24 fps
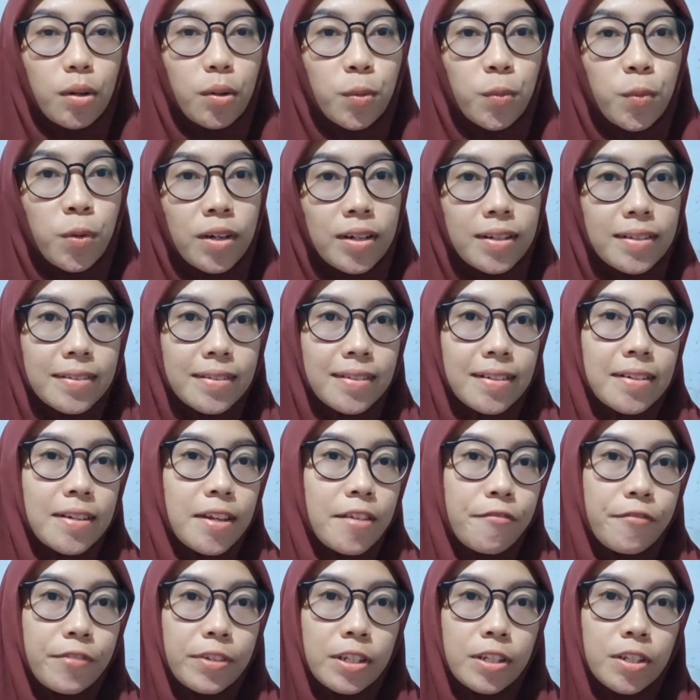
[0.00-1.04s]
What is the
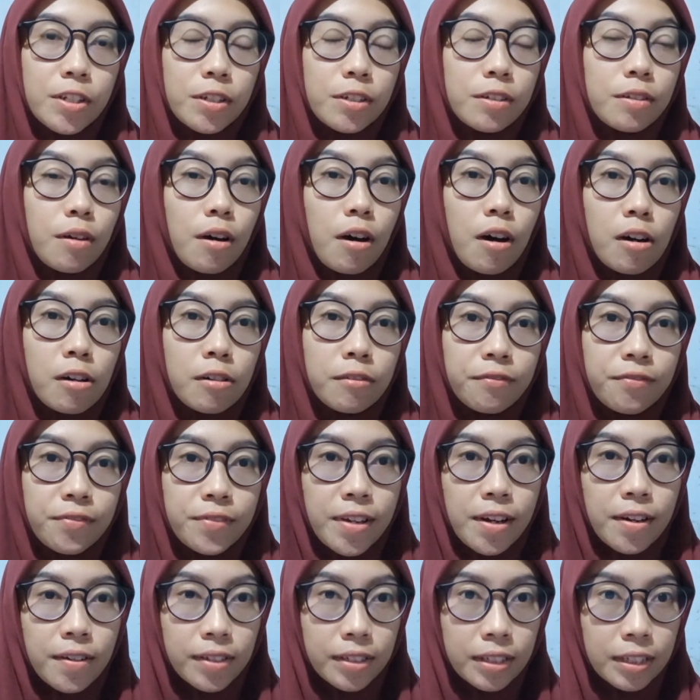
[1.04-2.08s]
definition of
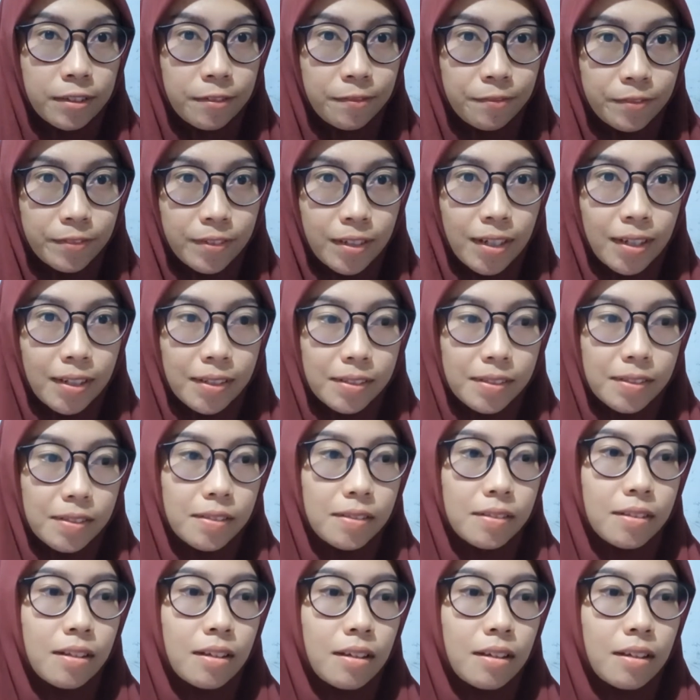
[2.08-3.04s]
narrative text?